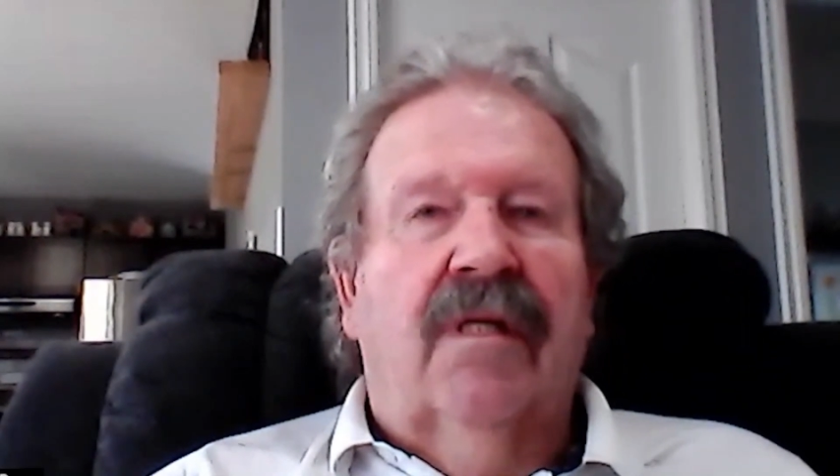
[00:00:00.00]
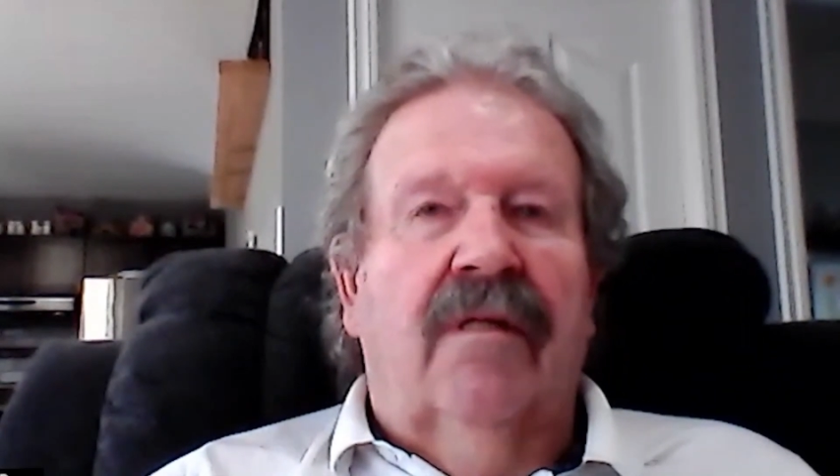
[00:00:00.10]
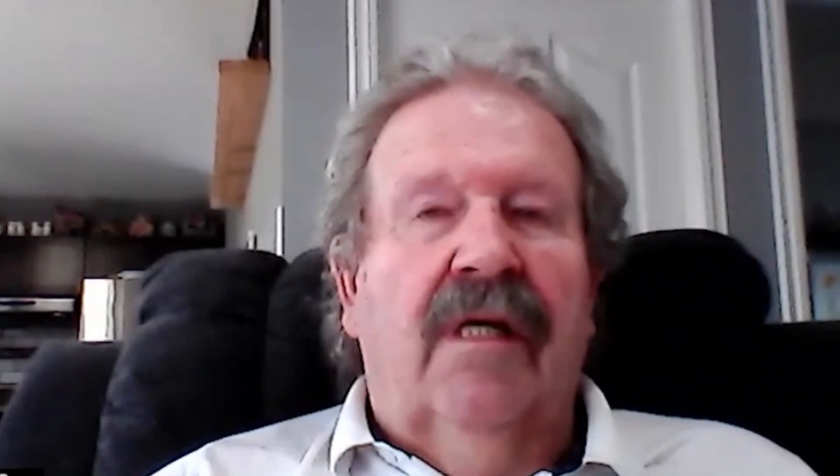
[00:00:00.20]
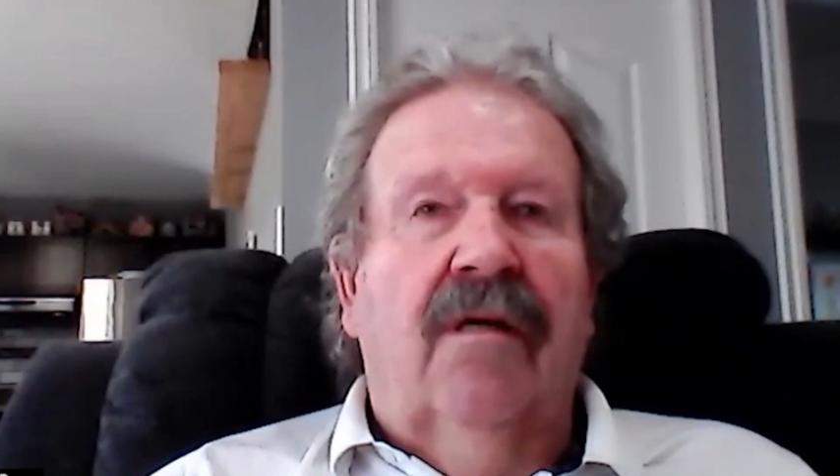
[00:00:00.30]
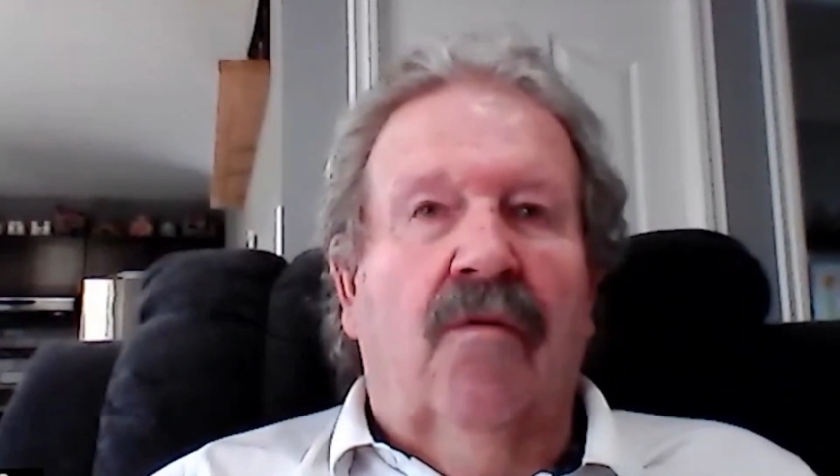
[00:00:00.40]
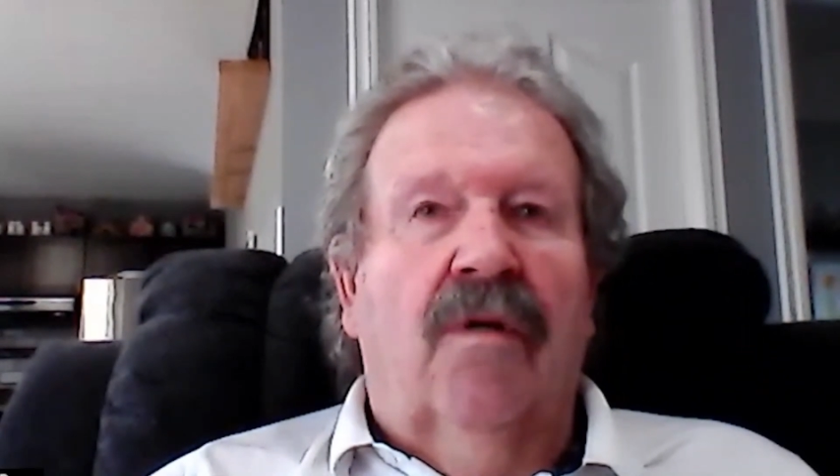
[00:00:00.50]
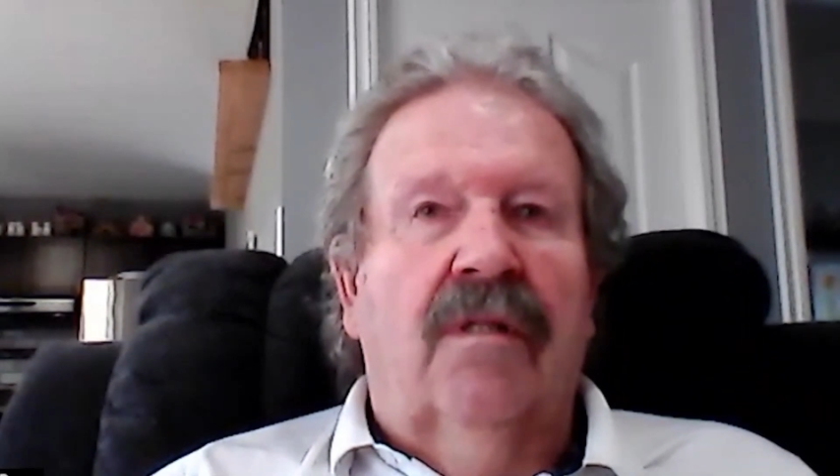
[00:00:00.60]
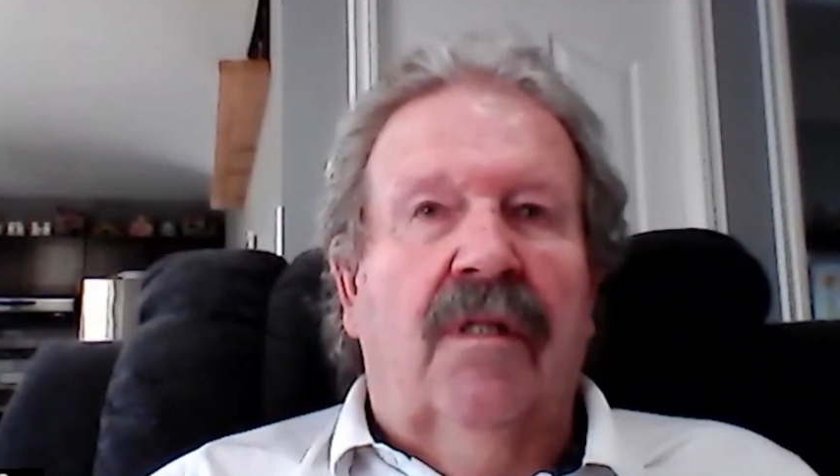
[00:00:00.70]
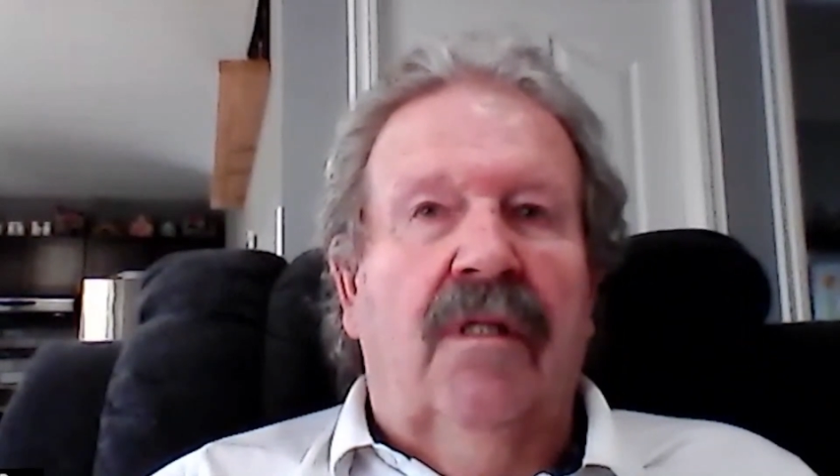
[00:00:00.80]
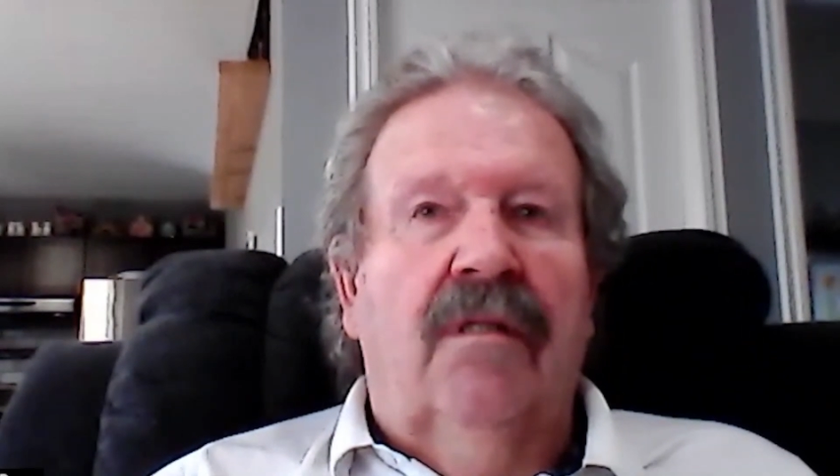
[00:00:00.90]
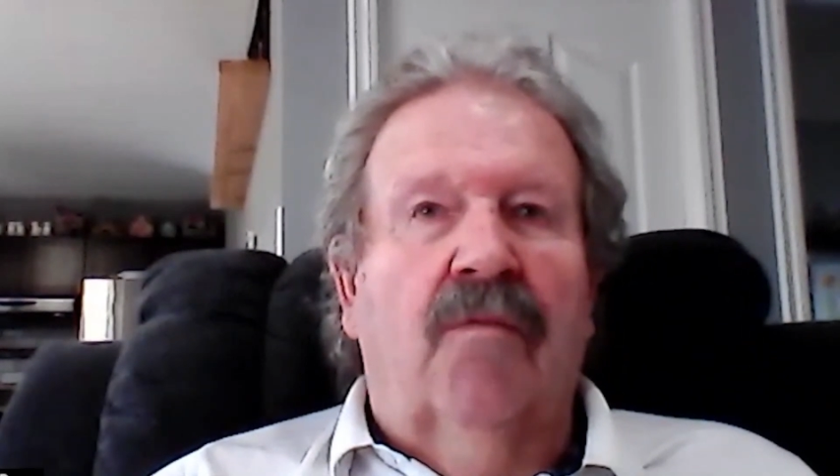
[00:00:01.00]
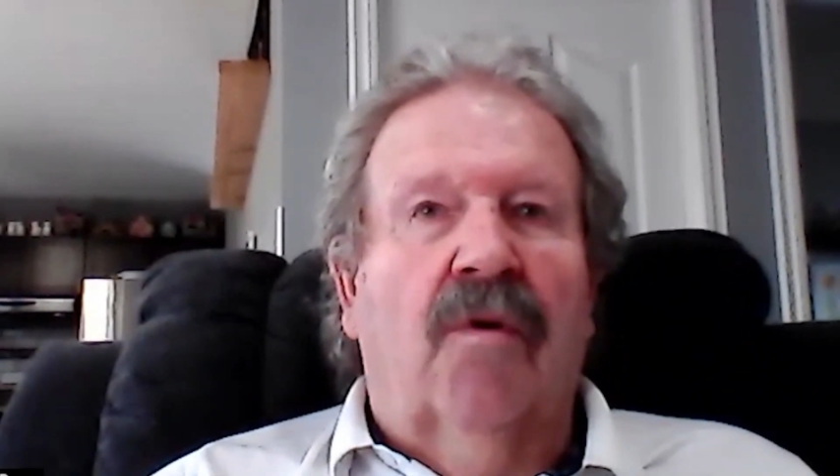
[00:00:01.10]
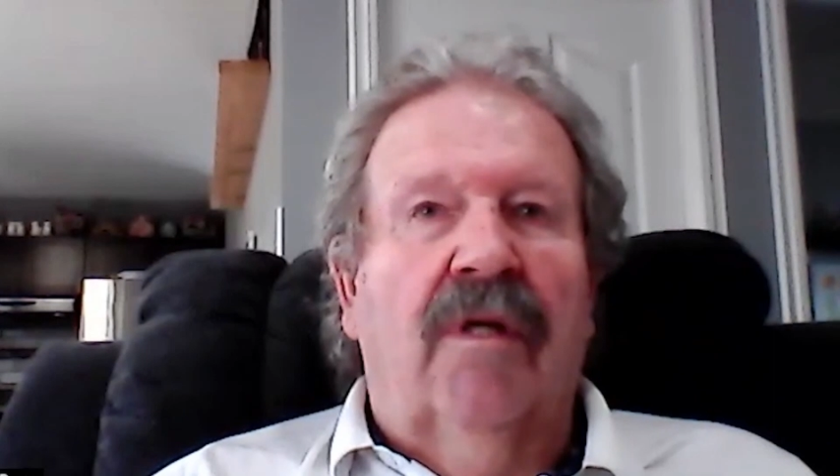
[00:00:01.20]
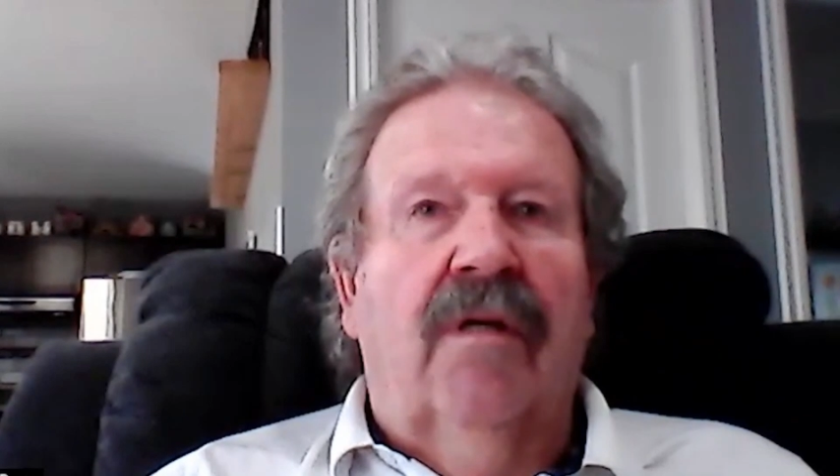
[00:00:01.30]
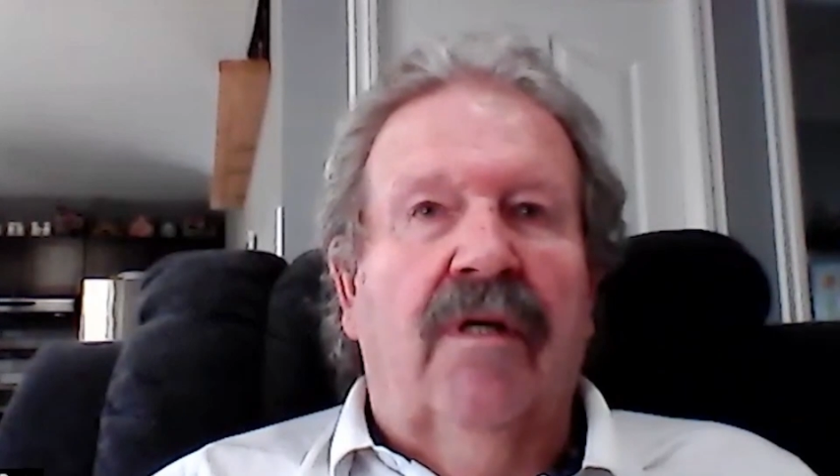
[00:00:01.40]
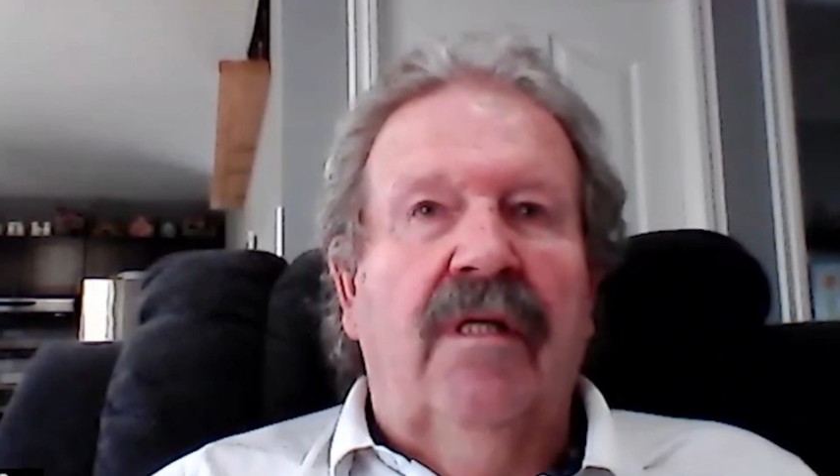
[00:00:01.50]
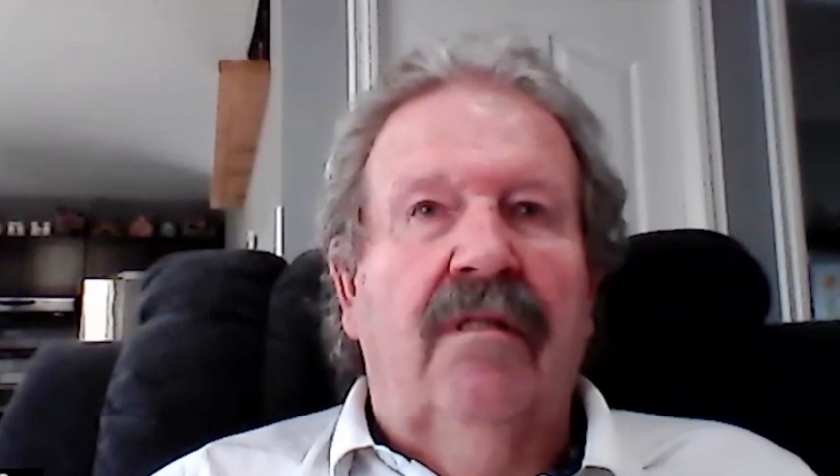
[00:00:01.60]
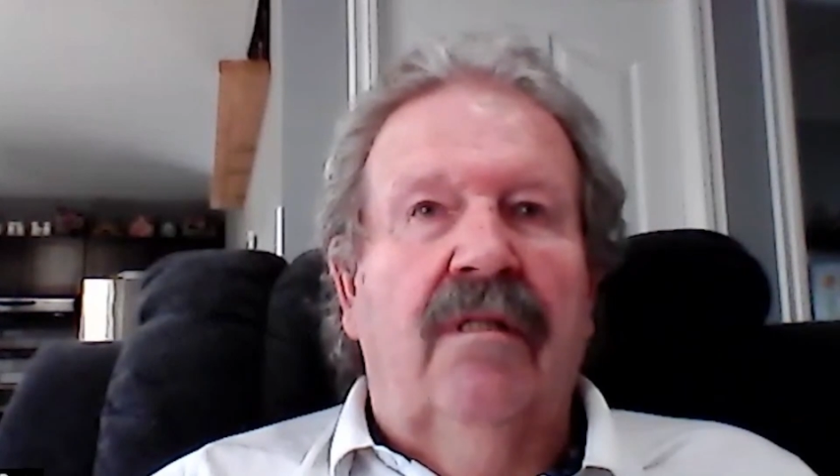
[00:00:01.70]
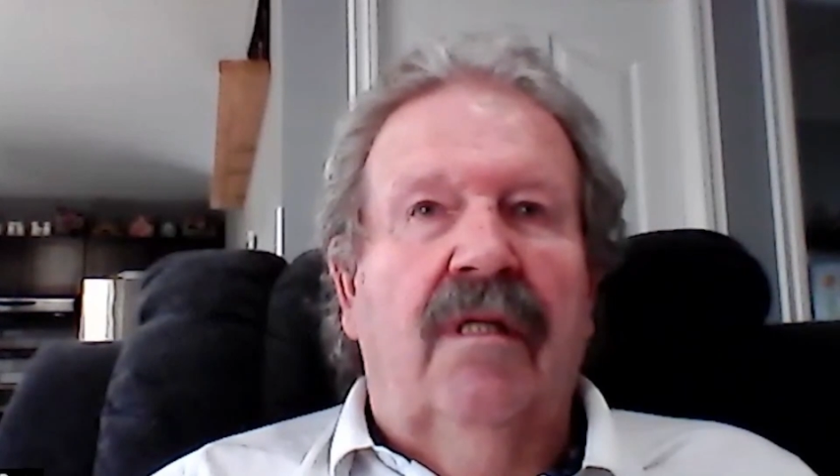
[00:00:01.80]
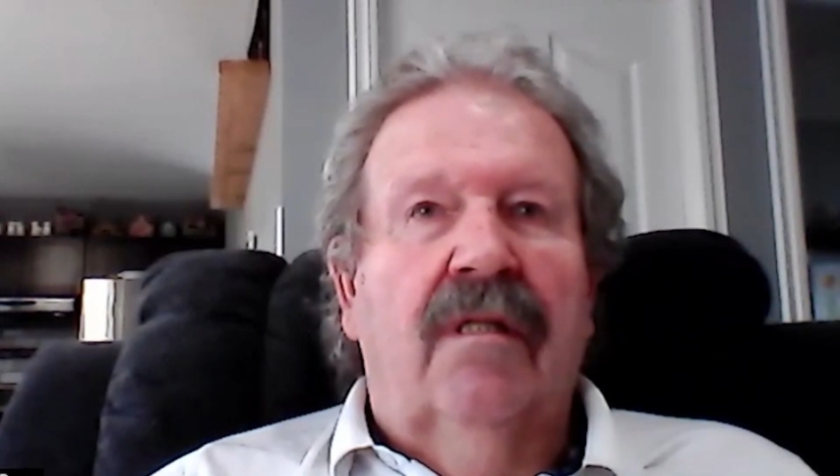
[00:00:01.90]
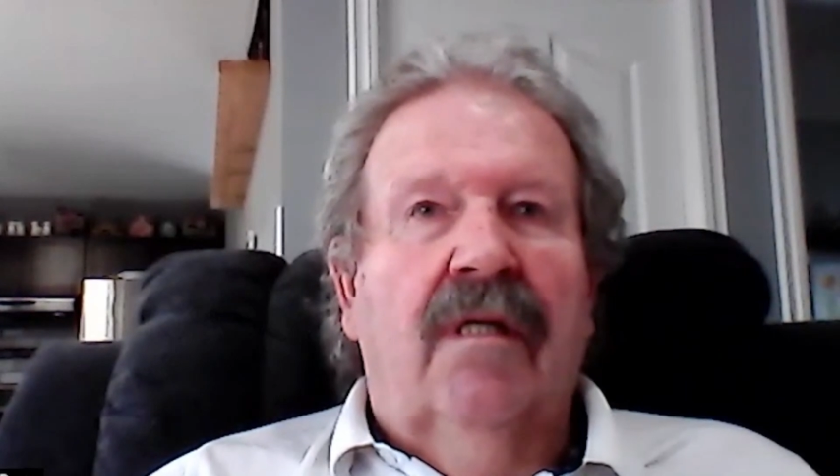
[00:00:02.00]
They can go on the Rolling Green